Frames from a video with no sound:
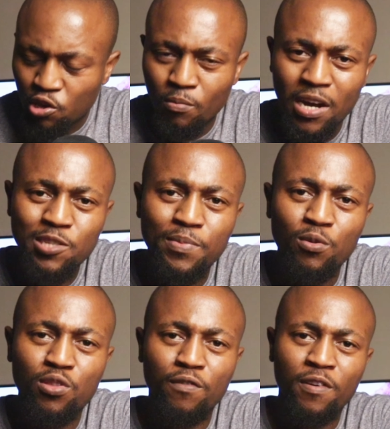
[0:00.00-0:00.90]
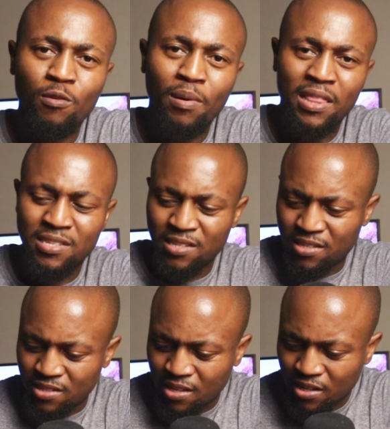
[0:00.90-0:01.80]
You must be with your fellow brothers and
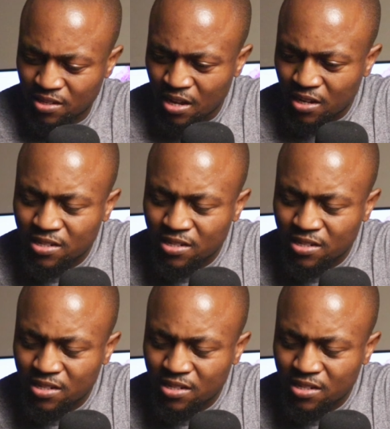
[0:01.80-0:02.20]
sisters